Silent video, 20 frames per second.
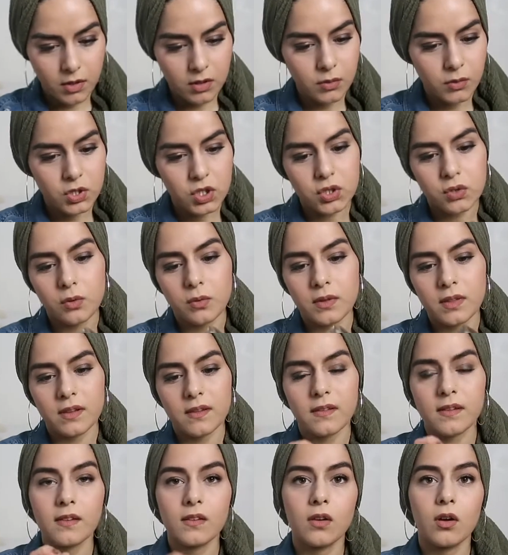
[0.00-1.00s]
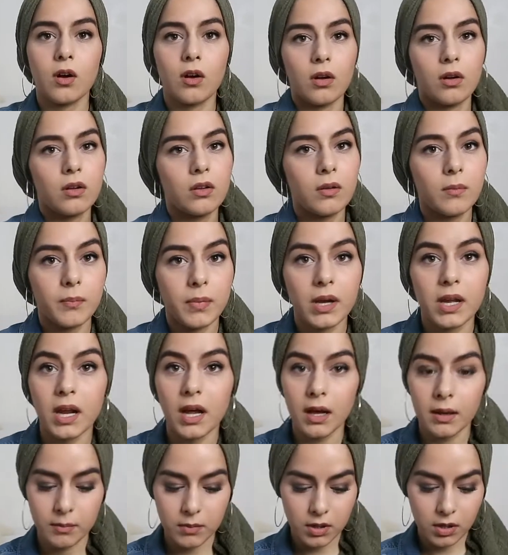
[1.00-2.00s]
not sure what this is called, but
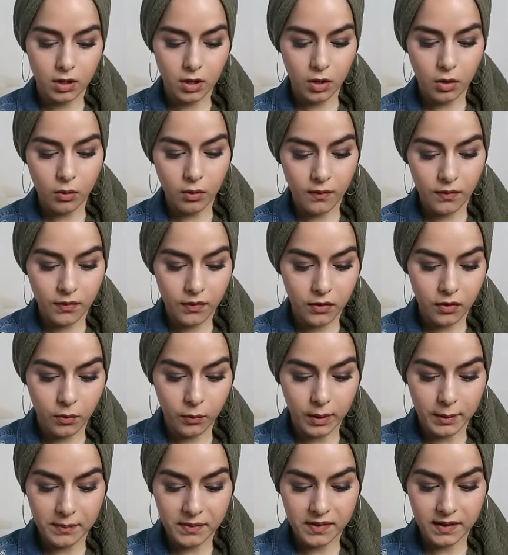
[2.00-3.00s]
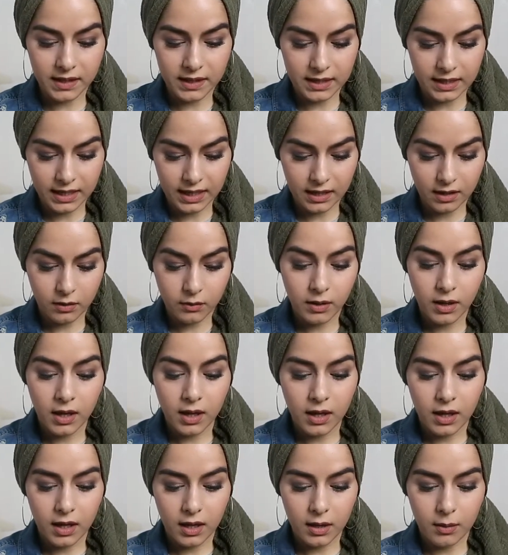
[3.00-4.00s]
I'm going to go onto the website now
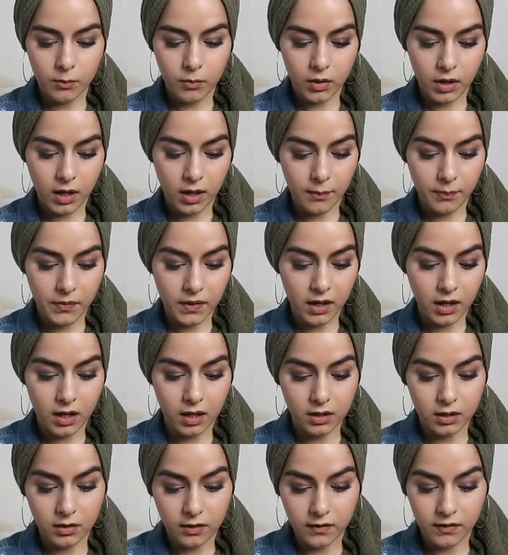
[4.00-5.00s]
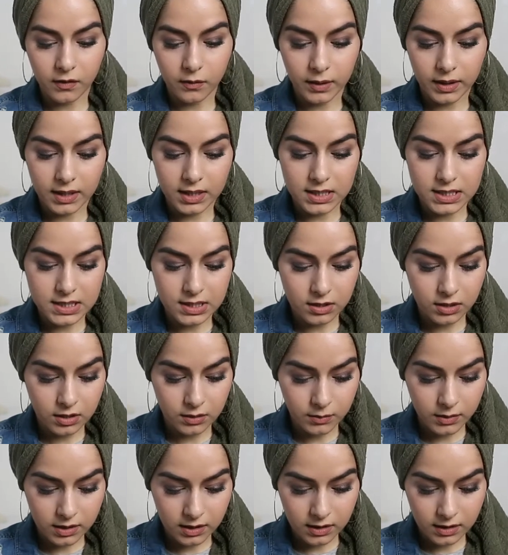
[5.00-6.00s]
and bring up the colors so I can tell
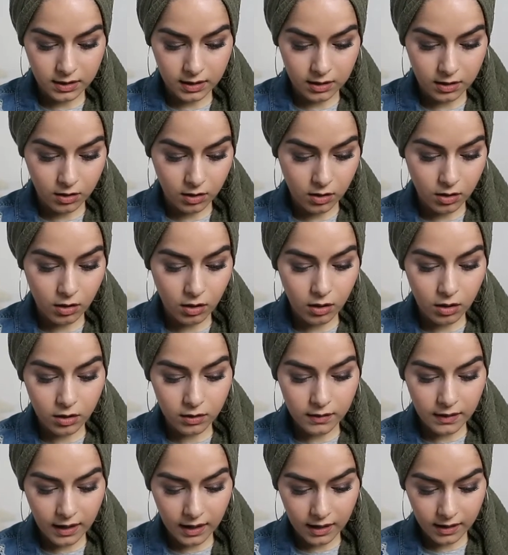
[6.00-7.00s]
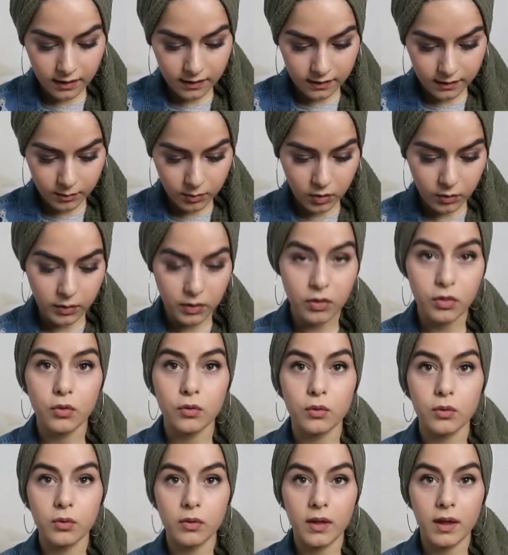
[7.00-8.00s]
you what they're called as I'm going
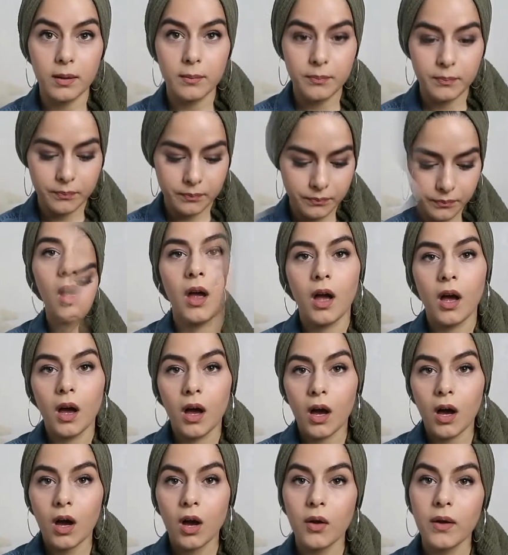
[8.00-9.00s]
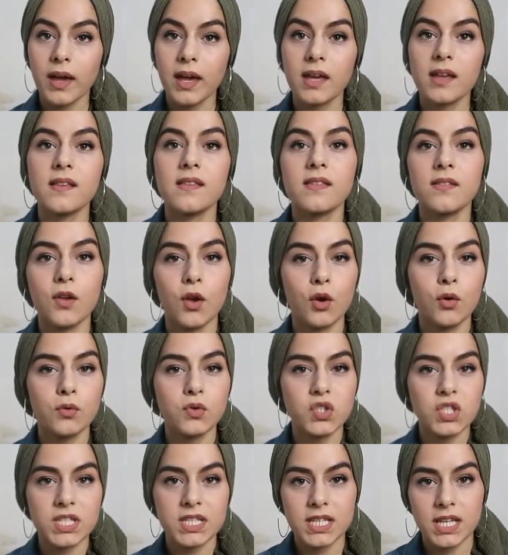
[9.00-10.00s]
through them. Okay, so
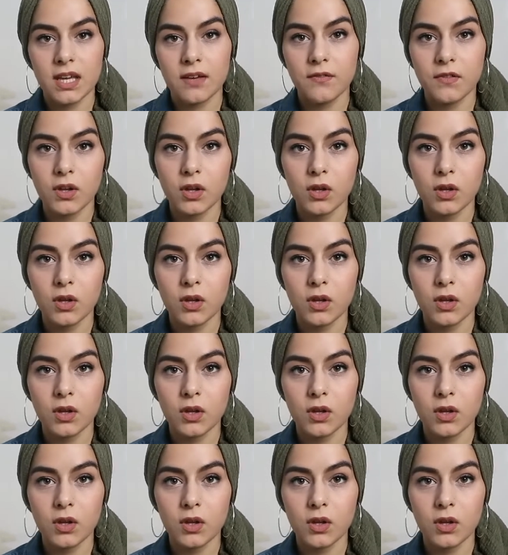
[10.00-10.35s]
just to give